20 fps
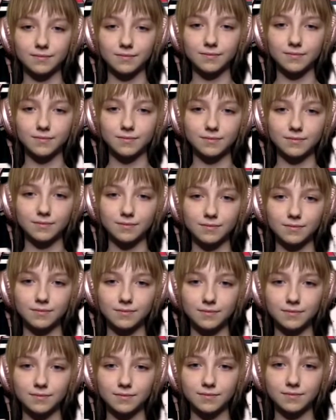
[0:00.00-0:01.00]

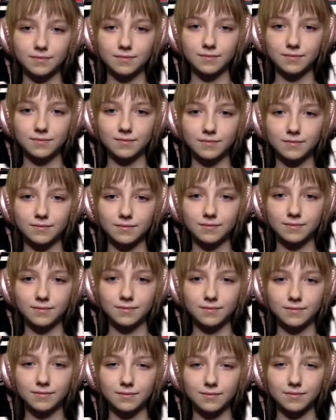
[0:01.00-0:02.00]

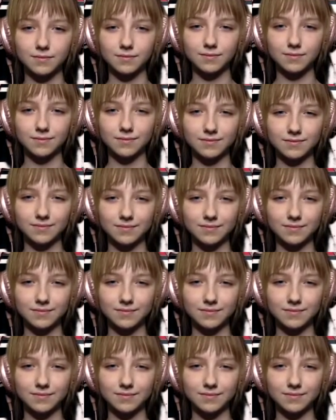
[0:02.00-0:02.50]
[no speech]